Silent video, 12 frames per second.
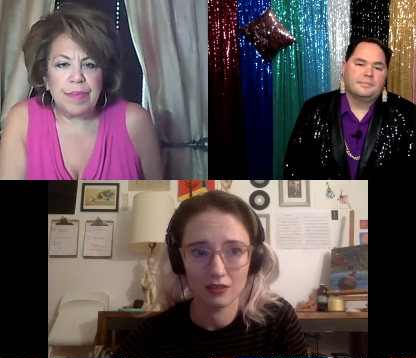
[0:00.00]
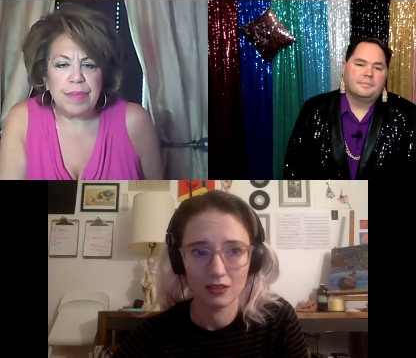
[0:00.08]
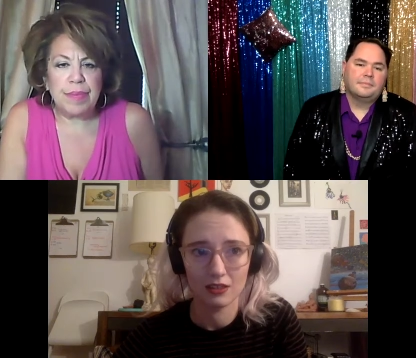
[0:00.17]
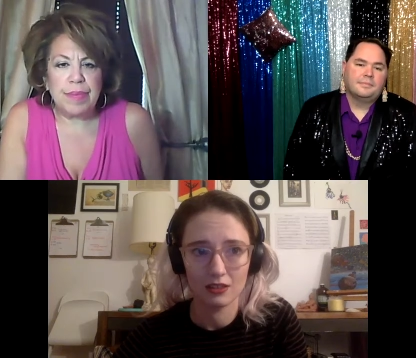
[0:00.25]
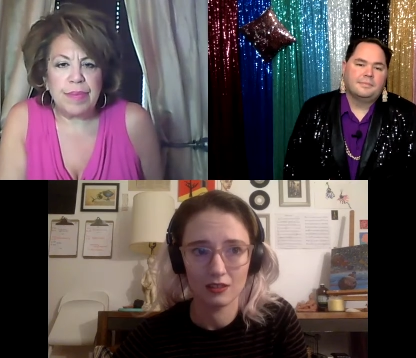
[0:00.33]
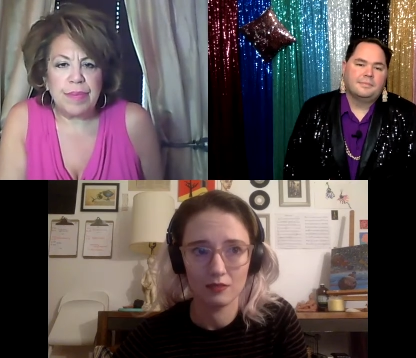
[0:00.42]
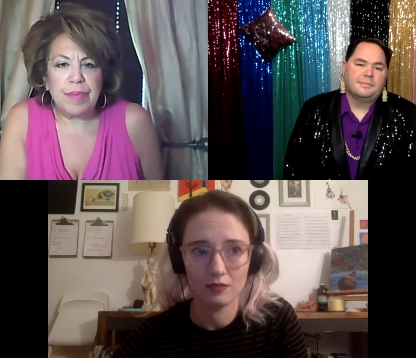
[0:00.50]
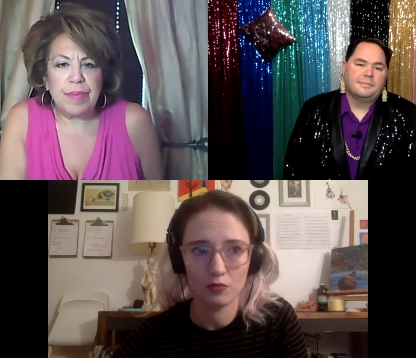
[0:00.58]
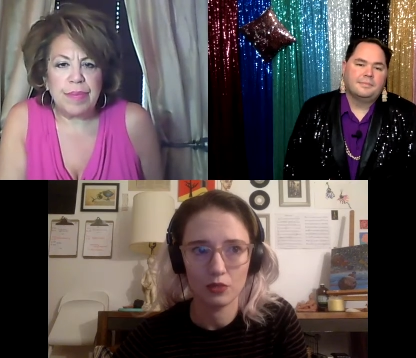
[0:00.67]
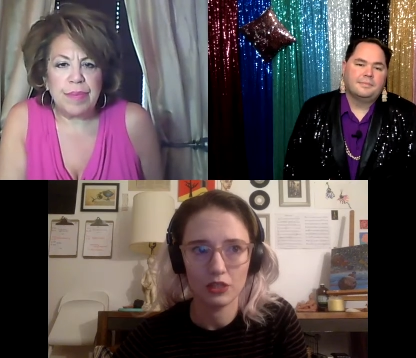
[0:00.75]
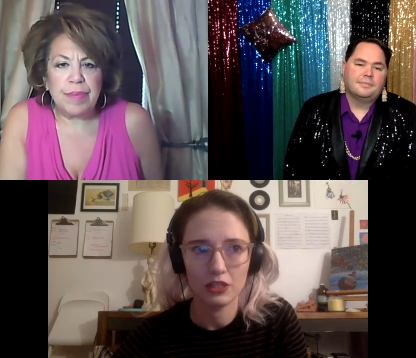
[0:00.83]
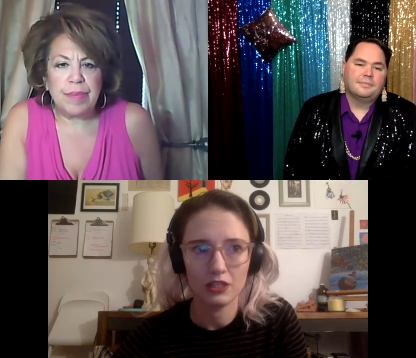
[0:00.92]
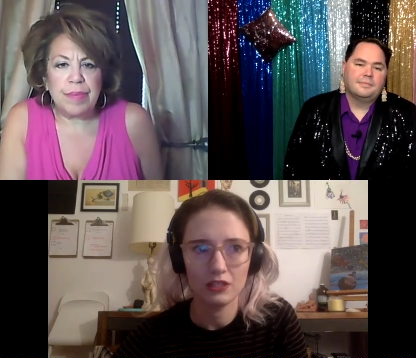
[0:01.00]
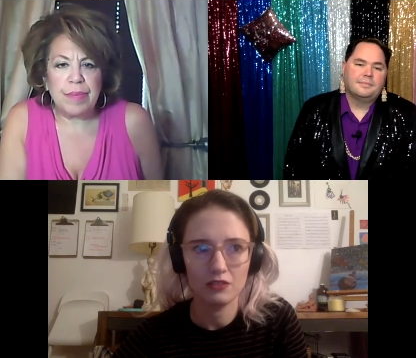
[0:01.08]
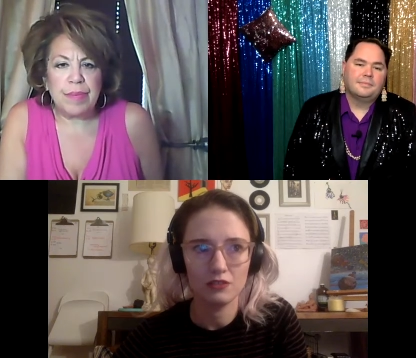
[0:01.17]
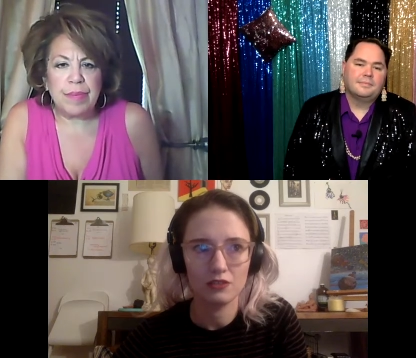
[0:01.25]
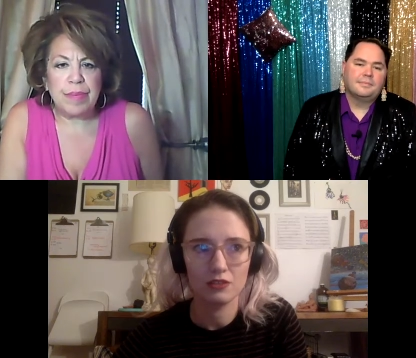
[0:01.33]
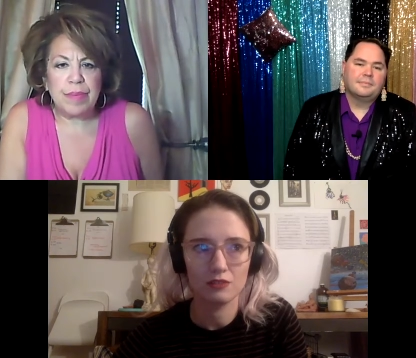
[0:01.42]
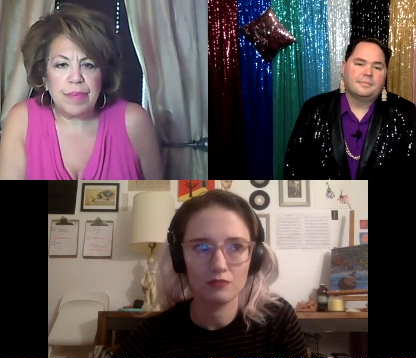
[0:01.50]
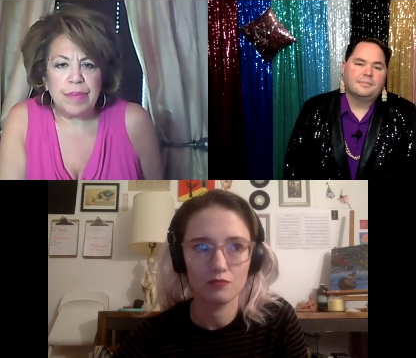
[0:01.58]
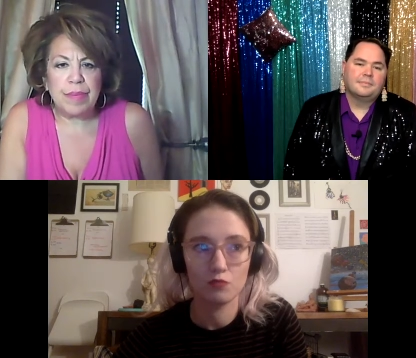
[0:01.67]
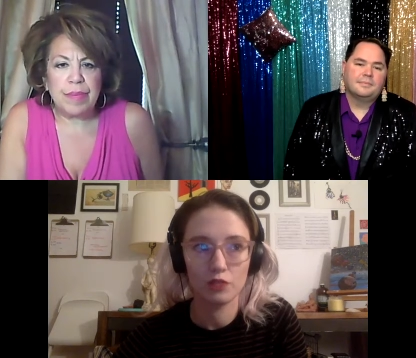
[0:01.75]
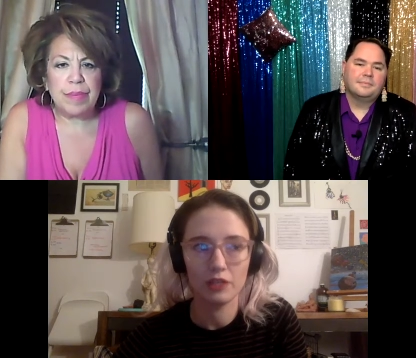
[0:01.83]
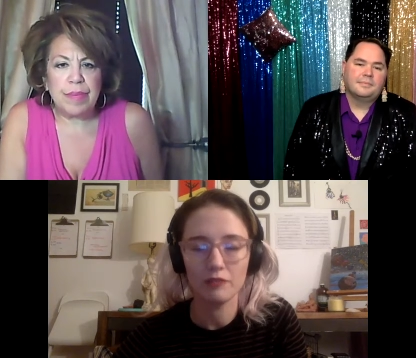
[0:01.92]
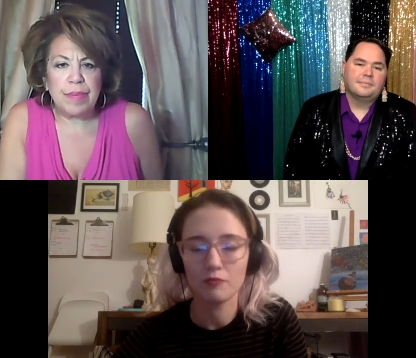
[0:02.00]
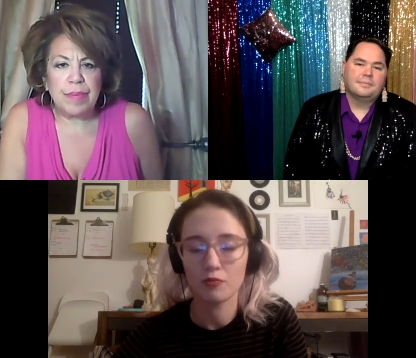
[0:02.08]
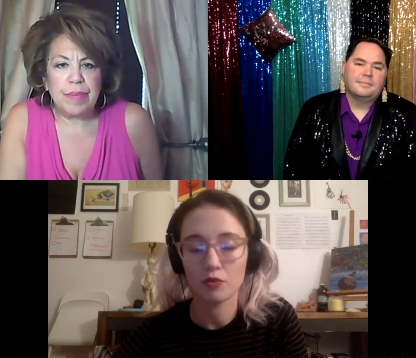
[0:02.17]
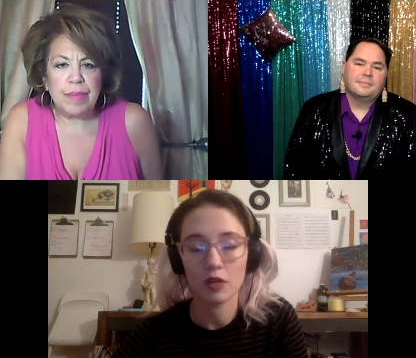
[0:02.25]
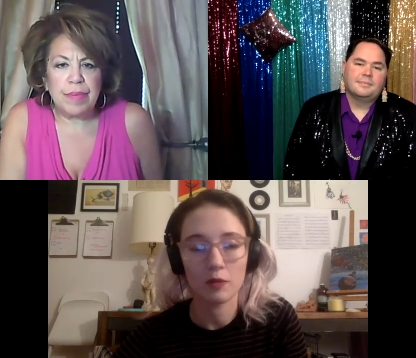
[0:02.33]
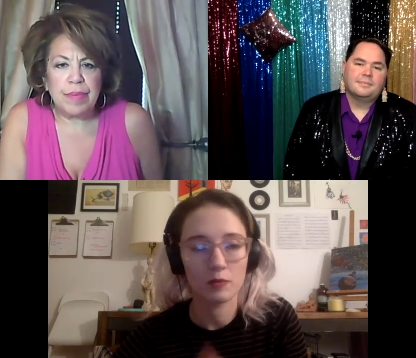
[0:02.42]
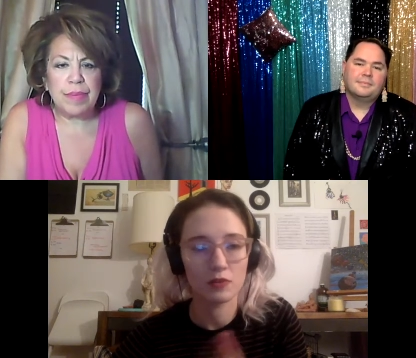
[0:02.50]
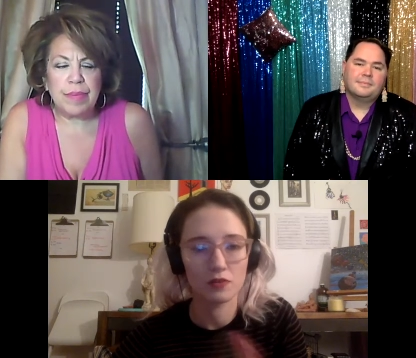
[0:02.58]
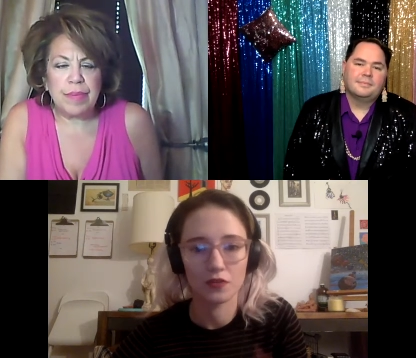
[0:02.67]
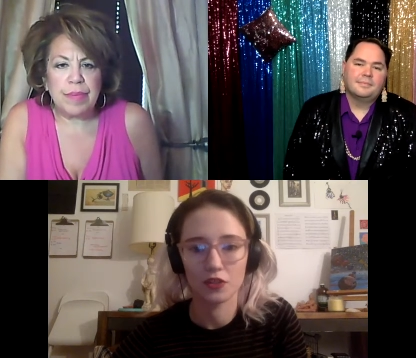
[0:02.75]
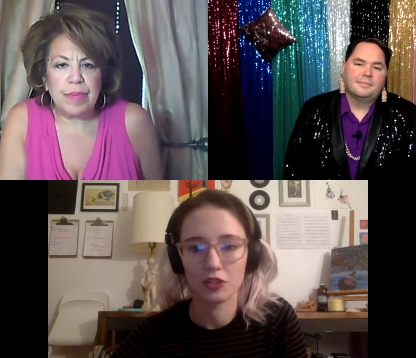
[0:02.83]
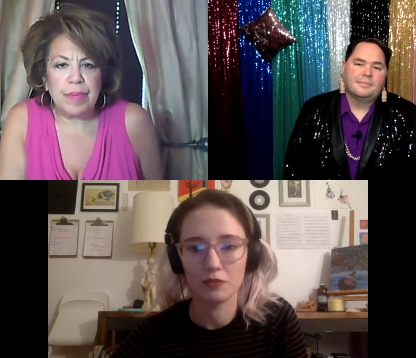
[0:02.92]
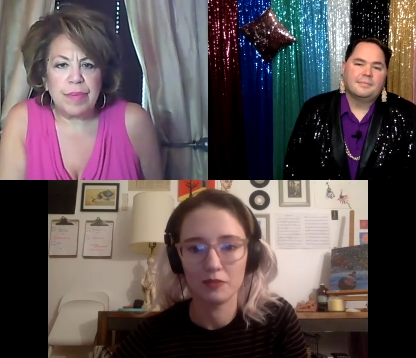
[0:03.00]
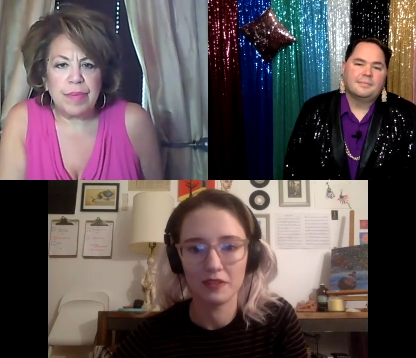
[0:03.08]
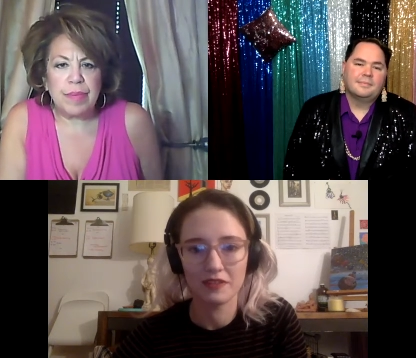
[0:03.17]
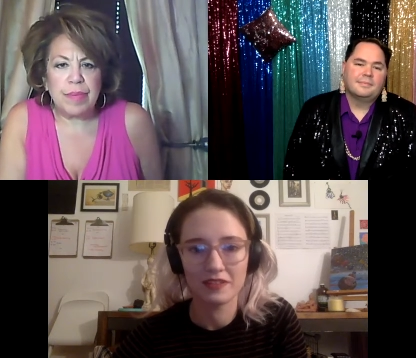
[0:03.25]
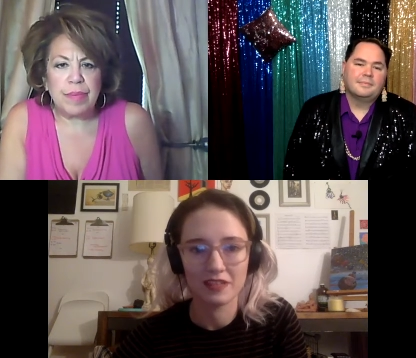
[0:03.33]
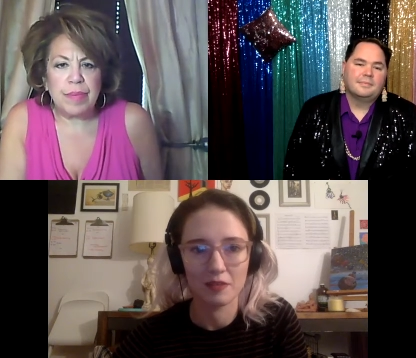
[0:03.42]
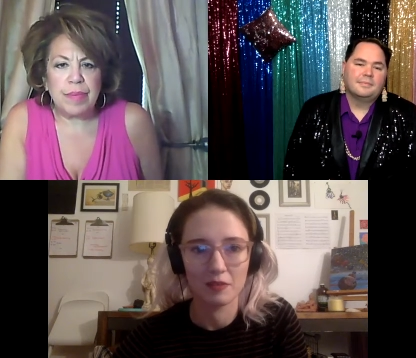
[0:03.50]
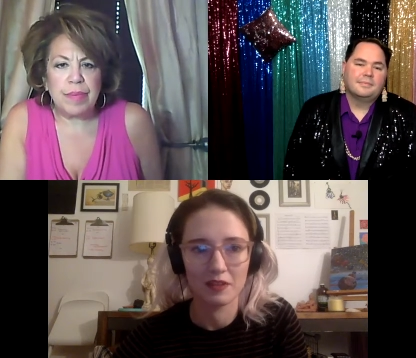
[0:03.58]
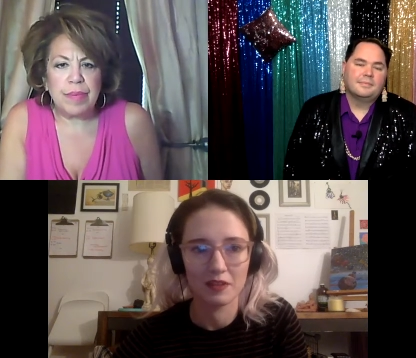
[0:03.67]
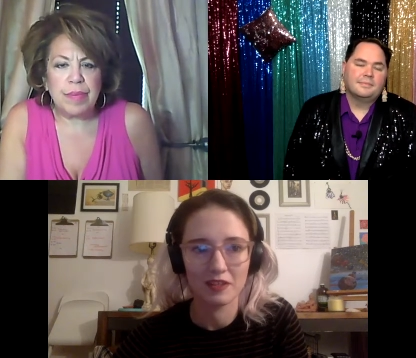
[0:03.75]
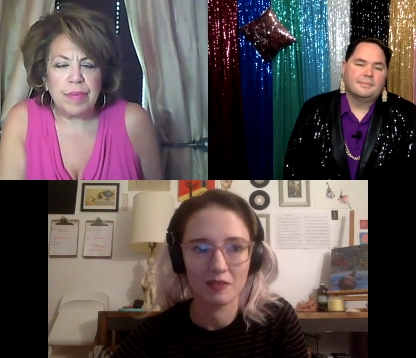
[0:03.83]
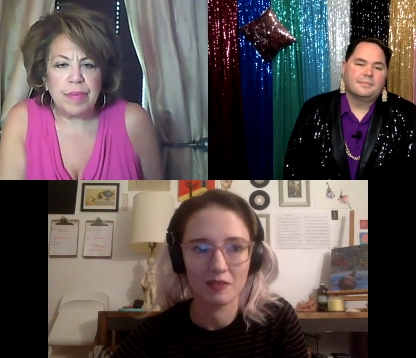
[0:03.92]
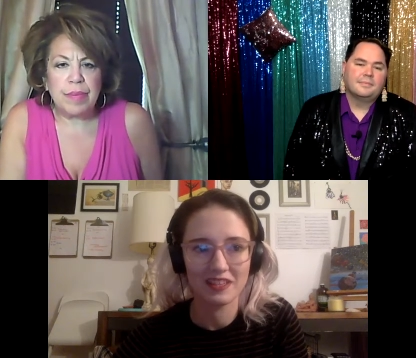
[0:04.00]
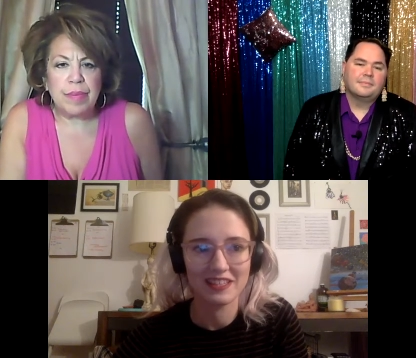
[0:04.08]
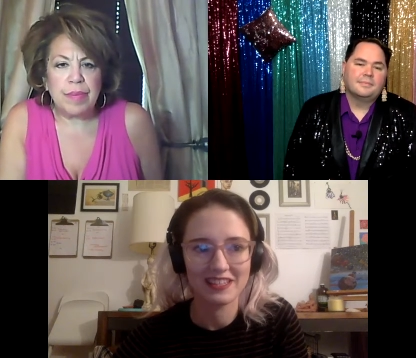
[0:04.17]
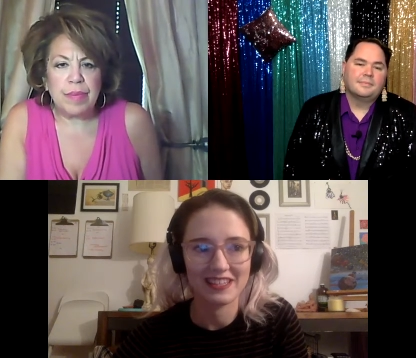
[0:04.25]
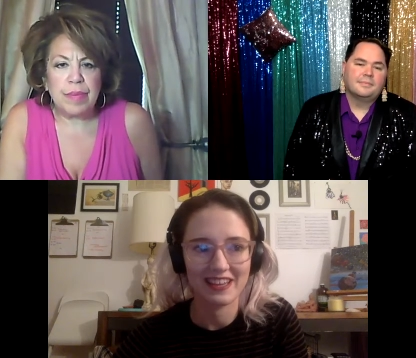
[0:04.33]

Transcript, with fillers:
Speaker 1: Um, we we prepped for months and months and months,